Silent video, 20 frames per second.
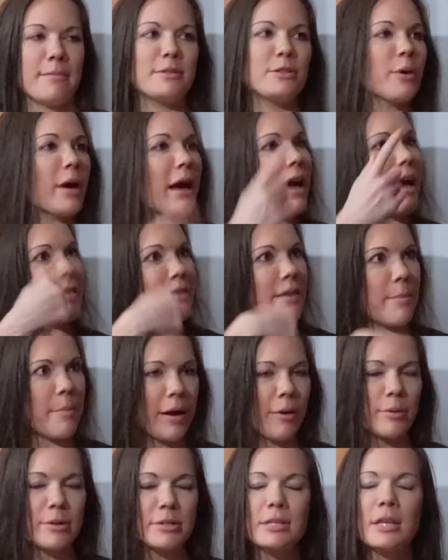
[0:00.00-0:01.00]
So I had that
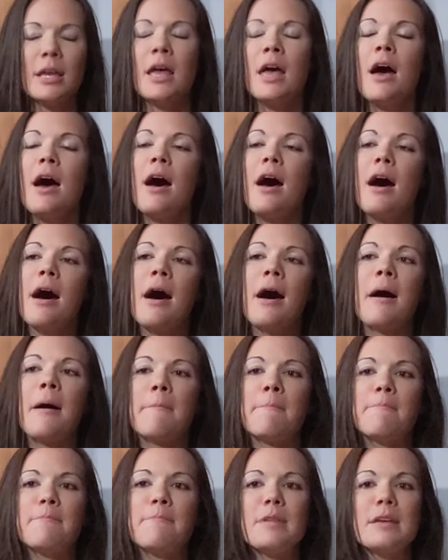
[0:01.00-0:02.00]
backwards.
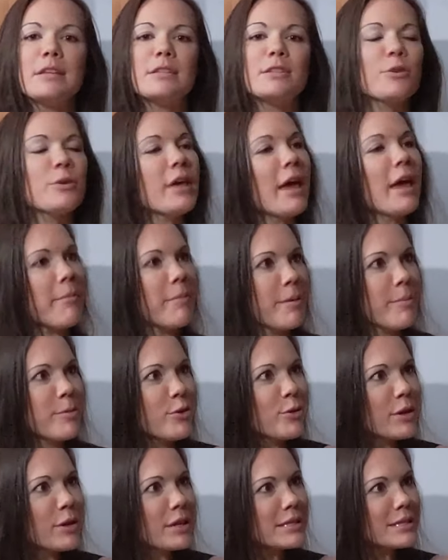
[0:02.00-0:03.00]
Mm-hmm. So yeah, maybe
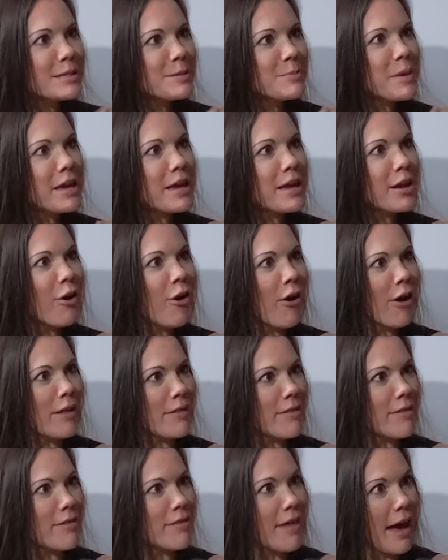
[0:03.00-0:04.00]
you can speak
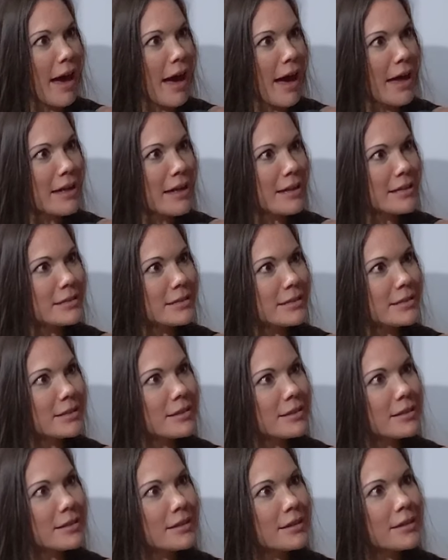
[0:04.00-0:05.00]
on
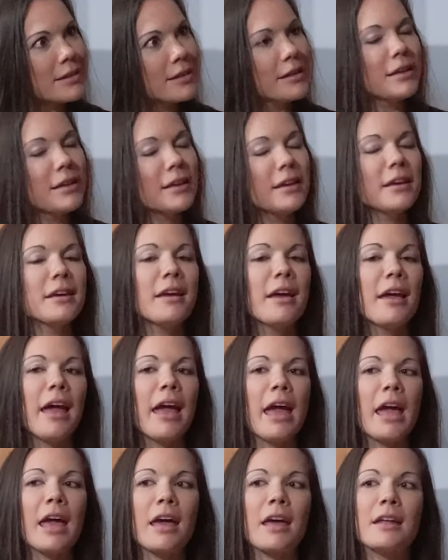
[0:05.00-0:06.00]
that.
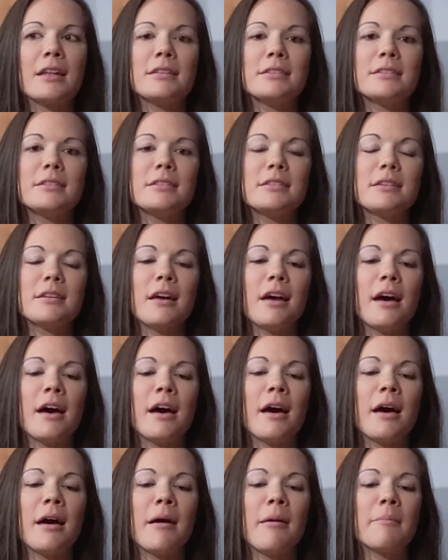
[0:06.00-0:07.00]
And
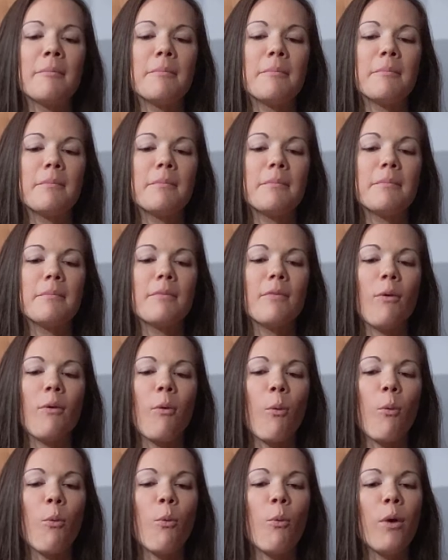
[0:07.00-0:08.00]

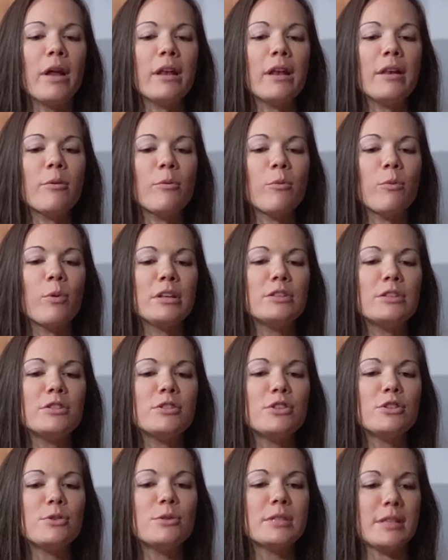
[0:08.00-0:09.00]
what
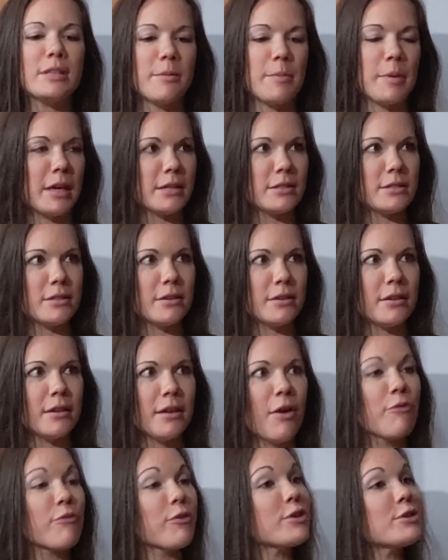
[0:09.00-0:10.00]
did you see? Because
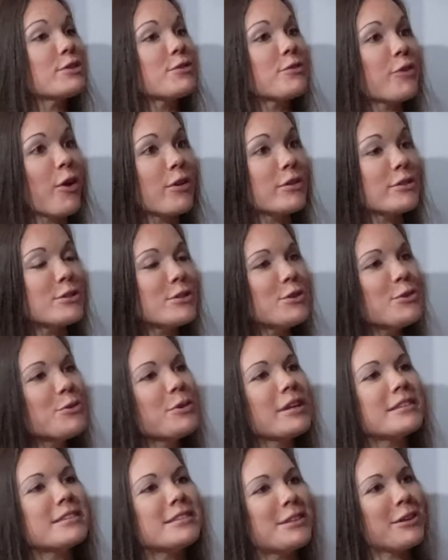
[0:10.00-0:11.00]
first of all, do you
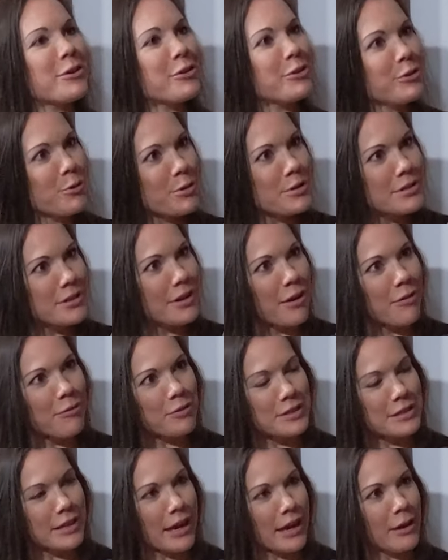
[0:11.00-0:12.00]
consider yourself
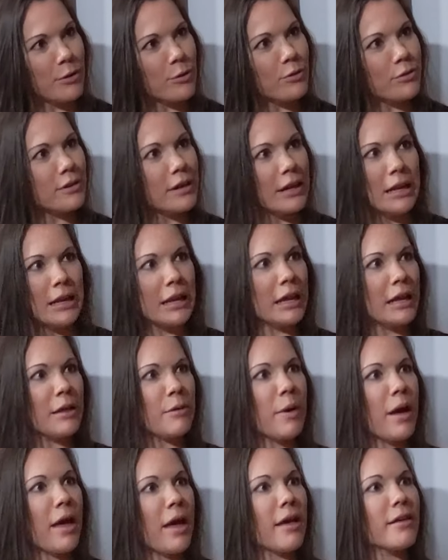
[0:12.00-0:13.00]
entitled in any
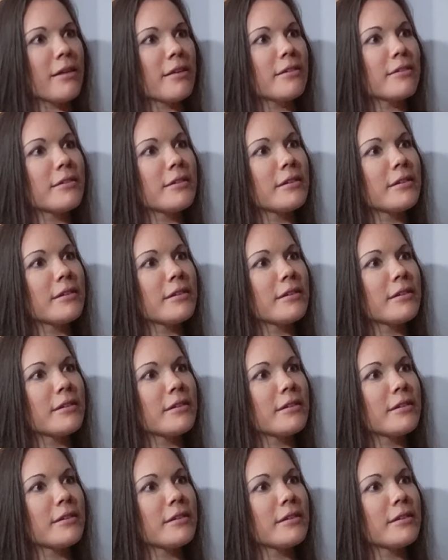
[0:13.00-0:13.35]
way?